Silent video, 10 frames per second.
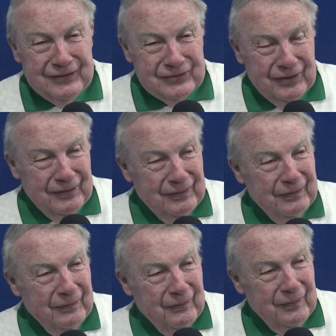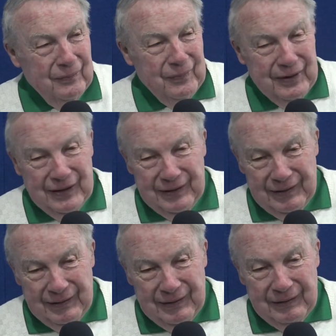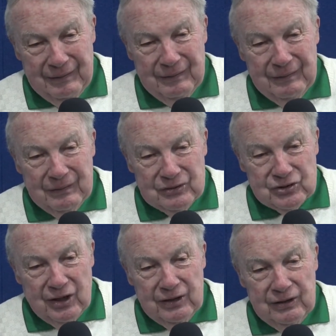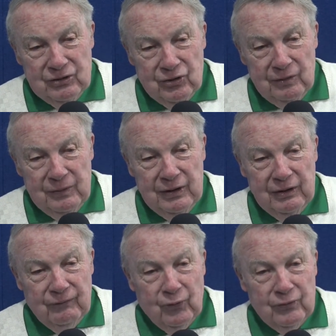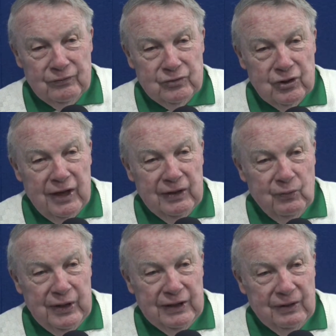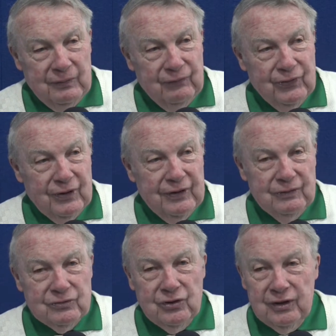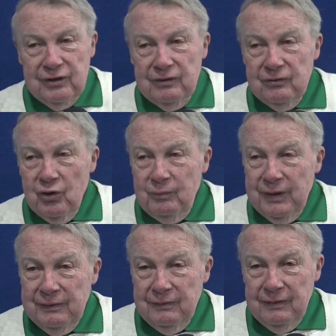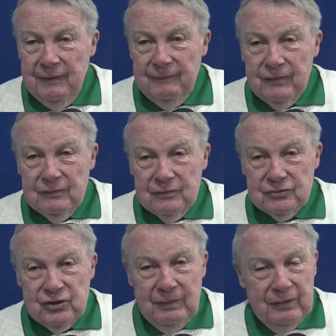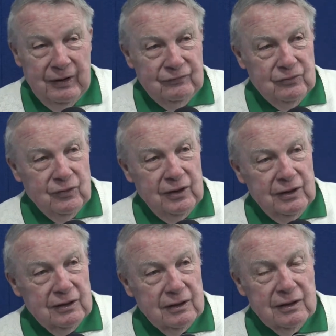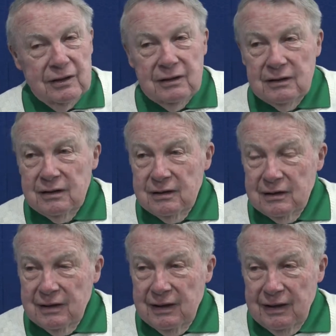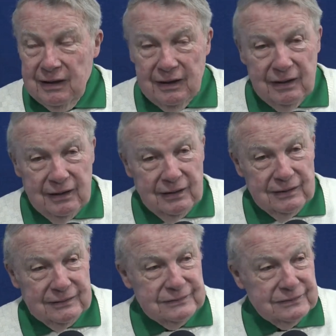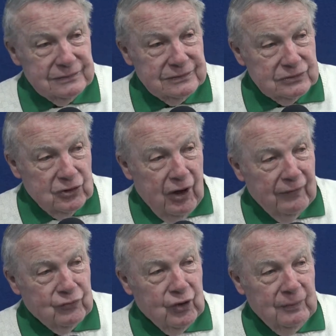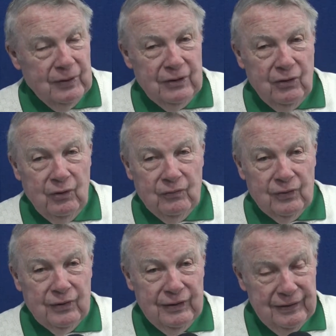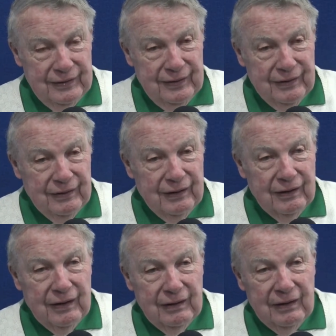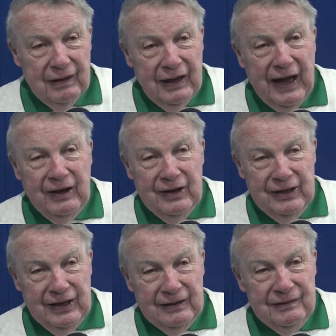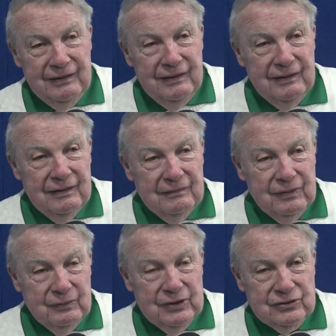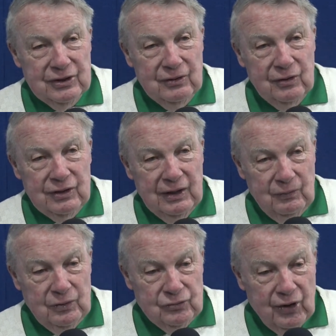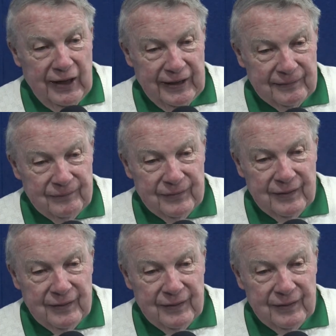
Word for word: so we get, started the tournament on the 4th of July weekend. We figured there was nothing, nobody was dumb enough to run a, a uh, golf tournament over a holiday, but we said, okay, we'll try it.